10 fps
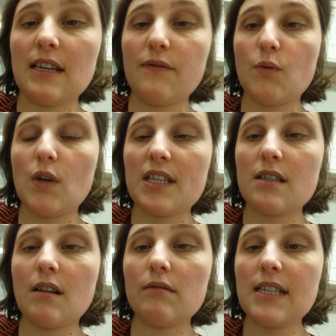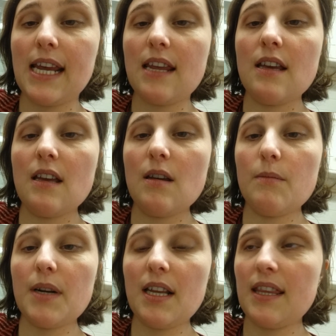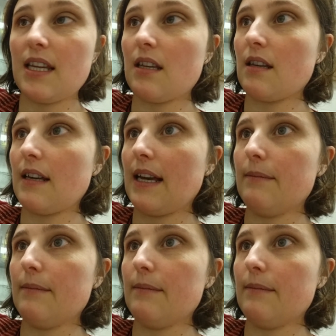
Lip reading: They're quite salty, but I think